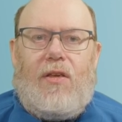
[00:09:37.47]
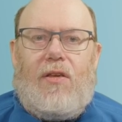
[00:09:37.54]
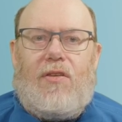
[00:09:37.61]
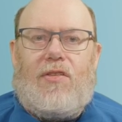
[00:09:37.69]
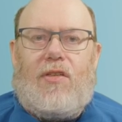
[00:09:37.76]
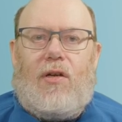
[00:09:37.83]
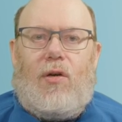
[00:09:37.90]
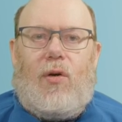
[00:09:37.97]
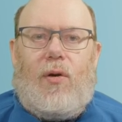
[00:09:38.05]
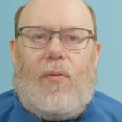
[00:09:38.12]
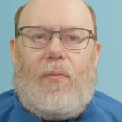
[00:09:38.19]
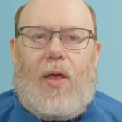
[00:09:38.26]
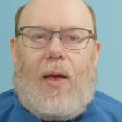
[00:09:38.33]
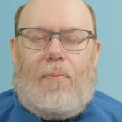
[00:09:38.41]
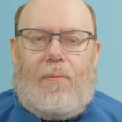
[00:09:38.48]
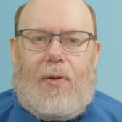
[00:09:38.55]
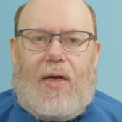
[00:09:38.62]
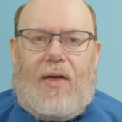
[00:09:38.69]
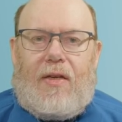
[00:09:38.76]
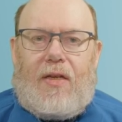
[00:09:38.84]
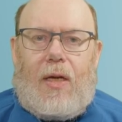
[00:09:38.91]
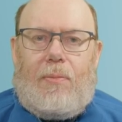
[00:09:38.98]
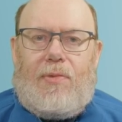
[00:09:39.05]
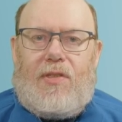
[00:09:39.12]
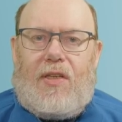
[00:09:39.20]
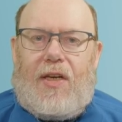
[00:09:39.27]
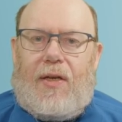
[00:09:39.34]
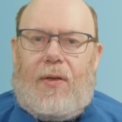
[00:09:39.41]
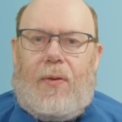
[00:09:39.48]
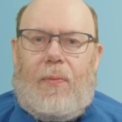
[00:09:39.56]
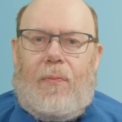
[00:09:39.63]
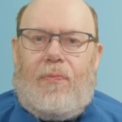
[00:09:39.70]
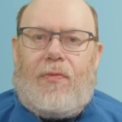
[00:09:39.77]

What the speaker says: So a ping comes in